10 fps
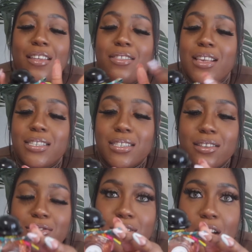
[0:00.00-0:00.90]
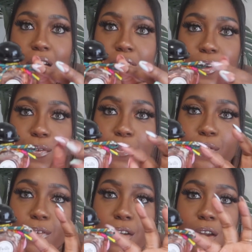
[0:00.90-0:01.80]
This little
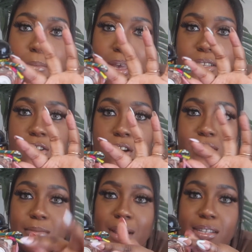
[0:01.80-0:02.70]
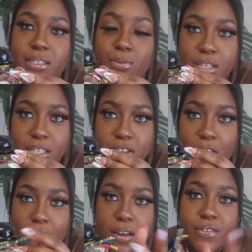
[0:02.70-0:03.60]
scarf, Hermes calls them like Twilly
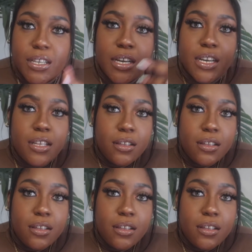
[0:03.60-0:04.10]
scarves.